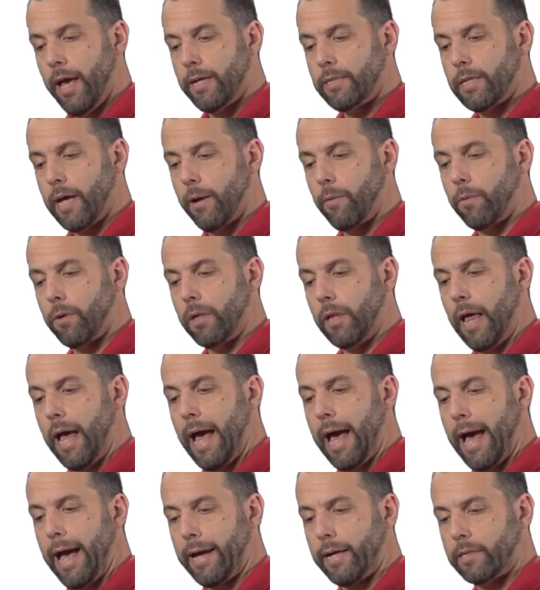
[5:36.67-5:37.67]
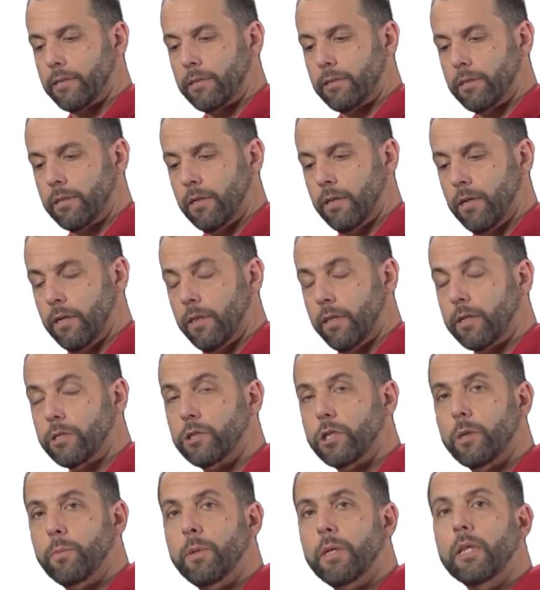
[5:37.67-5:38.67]
as I relax, there
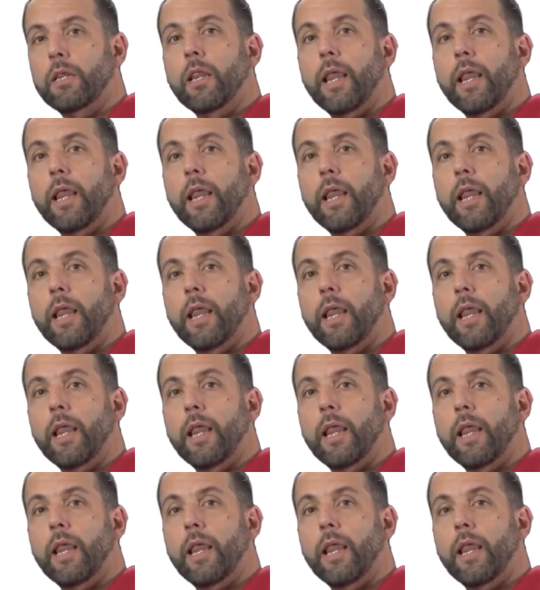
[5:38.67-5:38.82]
should be